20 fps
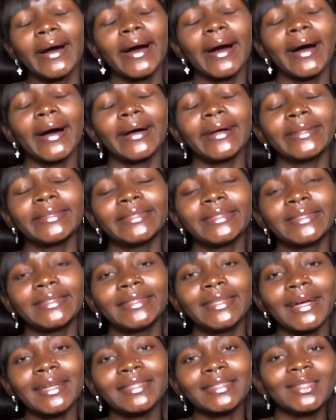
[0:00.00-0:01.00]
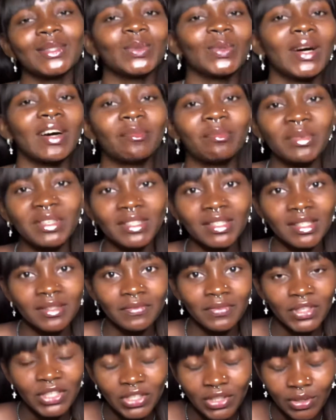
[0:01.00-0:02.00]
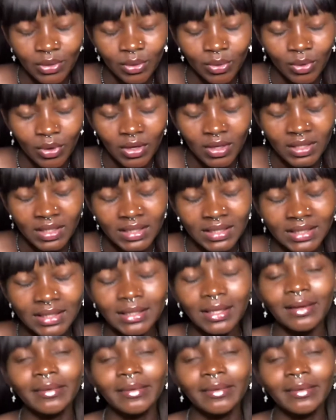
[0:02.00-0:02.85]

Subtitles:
And that is why I've made this video, because